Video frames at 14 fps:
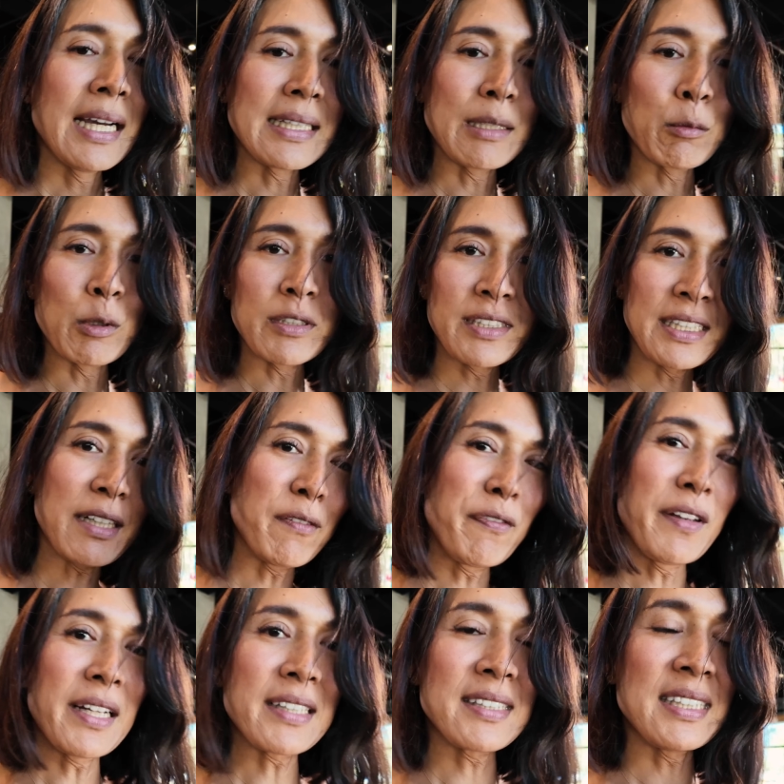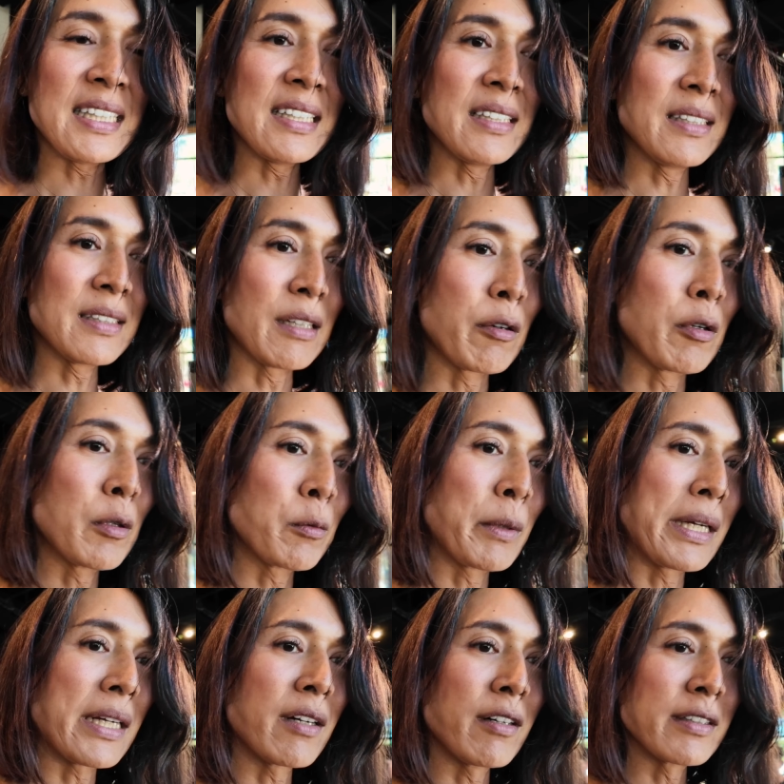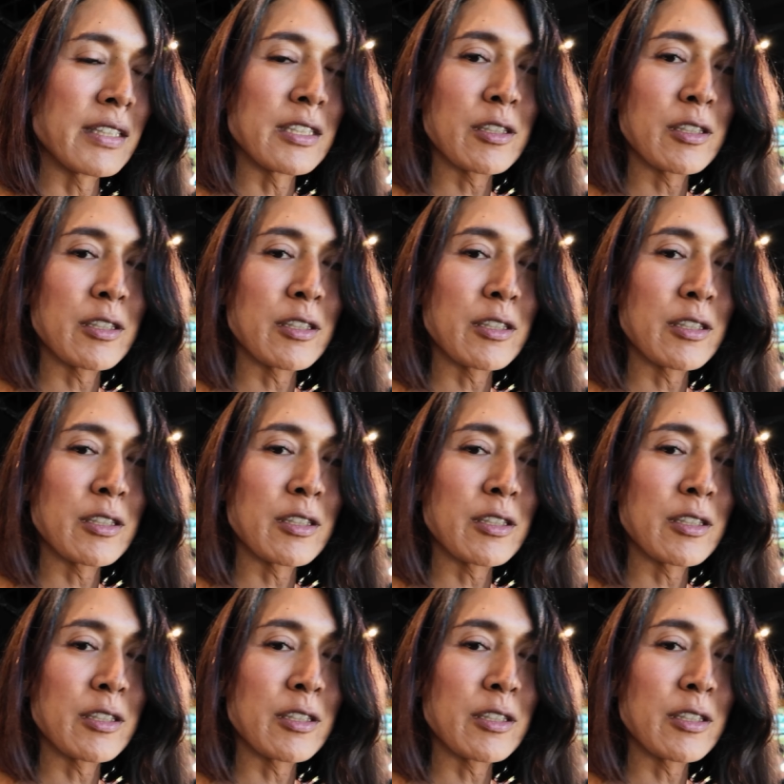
and then we'll Sikaflex seal the whole wing on the